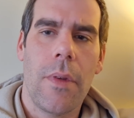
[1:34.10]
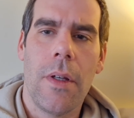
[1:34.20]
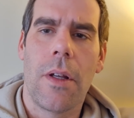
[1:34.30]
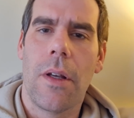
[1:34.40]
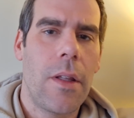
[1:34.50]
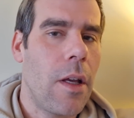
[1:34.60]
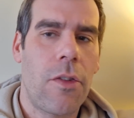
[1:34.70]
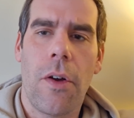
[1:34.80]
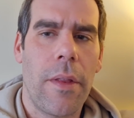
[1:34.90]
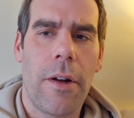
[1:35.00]

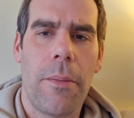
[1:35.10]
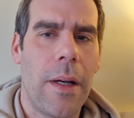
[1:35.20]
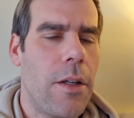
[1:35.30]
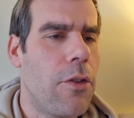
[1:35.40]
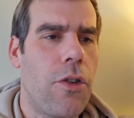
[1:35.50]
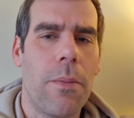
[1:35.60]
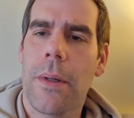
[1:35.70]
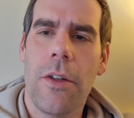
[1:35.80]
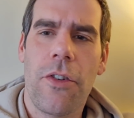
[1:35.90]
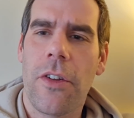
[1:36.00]
it's all there on my YouTube,
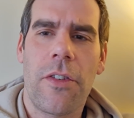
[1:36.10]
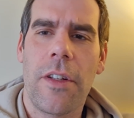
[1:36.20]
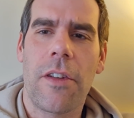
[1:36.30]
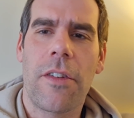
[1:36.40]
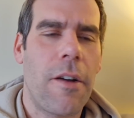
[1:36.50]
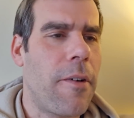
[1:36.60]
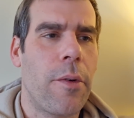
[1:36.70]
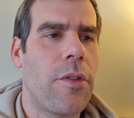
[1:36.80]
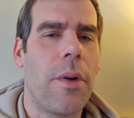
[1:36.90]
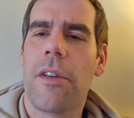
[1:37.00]
but you should have seen the stuff I
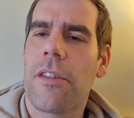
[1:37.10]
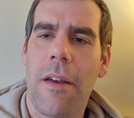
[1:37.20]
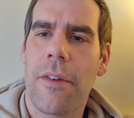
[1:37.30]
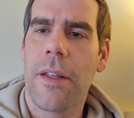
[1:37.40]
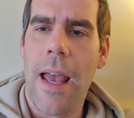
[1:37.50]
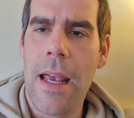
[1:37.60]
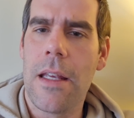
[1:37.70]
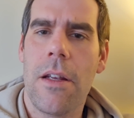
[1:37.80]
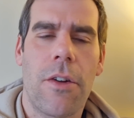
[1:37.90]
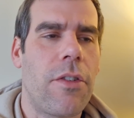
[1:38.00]
was doing
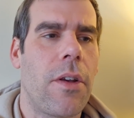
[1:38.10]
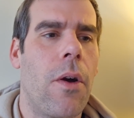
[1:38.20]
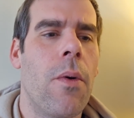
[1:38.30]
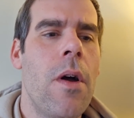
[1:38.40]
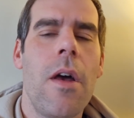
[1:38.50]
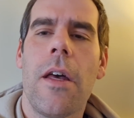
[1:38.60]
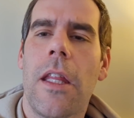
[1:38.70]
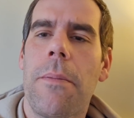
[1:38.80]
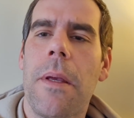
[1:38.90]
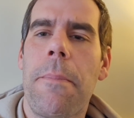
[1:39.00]
7-8 years ago.
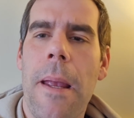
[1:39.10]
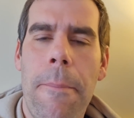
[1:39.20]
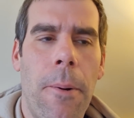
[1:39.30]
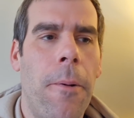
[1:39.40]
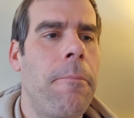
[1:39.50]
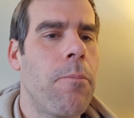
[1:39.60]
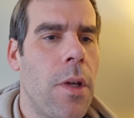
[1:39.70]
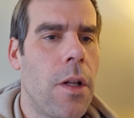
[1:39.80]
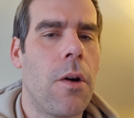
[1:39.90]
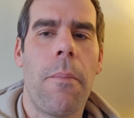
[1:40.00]
There'd be people,
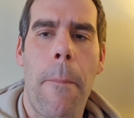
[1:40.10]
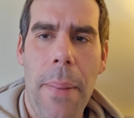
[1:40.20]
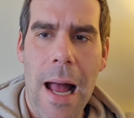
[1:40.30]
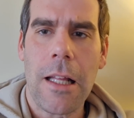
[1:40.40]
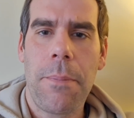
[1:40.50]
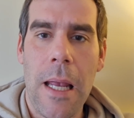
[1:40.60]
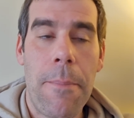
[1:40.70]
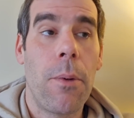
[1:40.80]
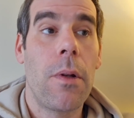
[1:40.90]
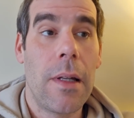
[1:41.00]
bad
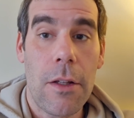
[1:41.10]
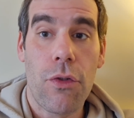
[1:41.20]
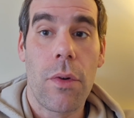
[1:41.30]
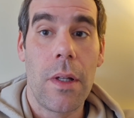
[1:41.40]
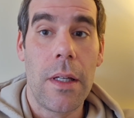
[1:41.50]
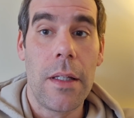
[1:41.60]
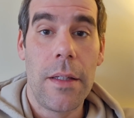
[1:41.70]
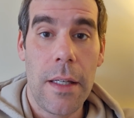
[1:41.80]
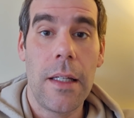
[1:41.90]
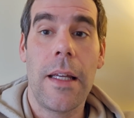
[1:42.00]
people, literally
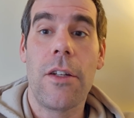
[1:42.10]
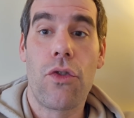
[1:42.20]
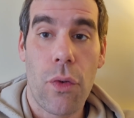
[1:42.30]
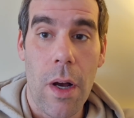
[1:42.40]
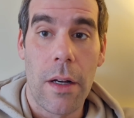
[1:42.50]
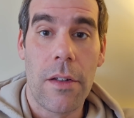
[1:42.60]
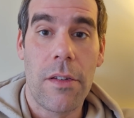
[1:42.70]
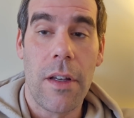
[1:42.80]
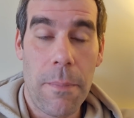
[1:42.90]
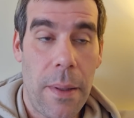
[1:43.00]
dealing
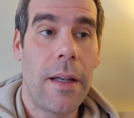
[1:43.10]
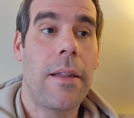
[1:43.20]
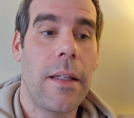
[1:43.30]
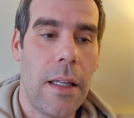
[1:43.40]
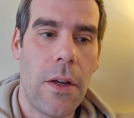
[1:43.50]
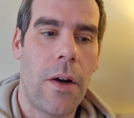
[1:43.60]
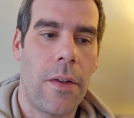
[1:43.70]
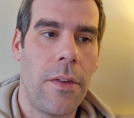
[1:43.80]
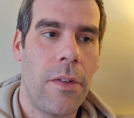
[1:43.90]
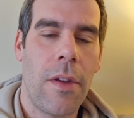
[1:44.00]
drugs in Piccadilly
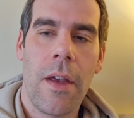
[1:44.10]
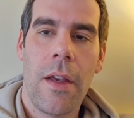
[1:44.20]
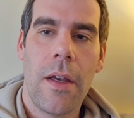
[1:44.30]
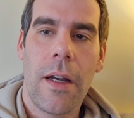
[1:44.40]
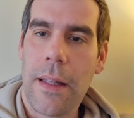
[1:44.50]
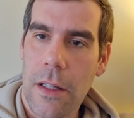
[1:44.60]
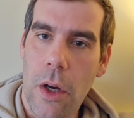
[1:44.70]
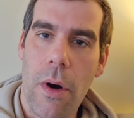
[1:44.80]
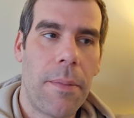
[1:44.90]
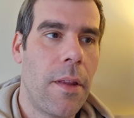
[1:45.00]
Gardens. And I'd
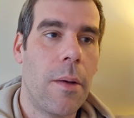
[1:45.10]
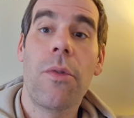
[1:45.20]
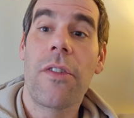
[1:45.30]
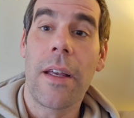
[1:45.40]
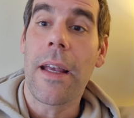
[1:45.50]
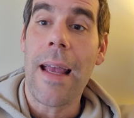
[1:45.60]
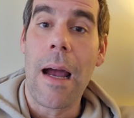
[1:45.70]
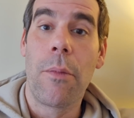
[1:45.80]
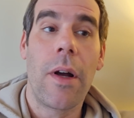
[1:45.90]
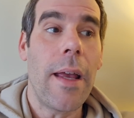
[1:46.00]
go up to them, stick a
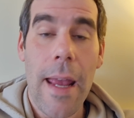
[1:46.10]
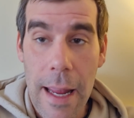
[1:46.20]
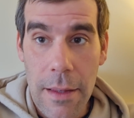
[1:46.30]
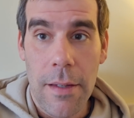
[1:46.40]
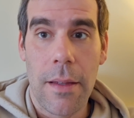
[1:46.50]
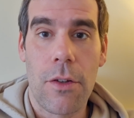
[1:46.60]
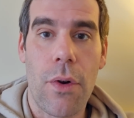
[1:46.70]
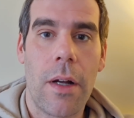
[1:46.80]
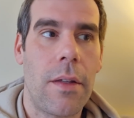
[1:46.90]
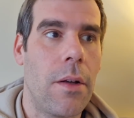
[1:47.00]
camera into the
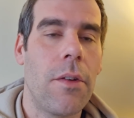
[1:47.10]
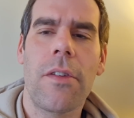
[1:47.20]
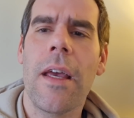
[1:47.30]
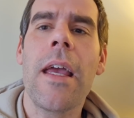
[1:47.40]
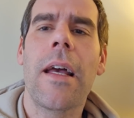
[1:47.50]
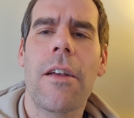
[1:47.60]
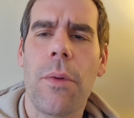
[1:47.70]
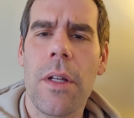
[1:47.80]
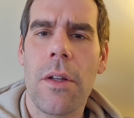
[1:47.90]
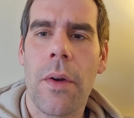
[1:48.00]
drug deal, say, hey guys,
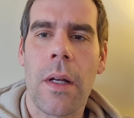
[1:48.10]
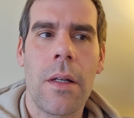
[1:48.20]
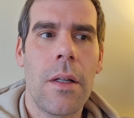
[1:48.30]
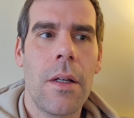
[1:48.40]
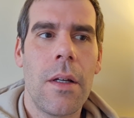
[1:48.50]
what you doing?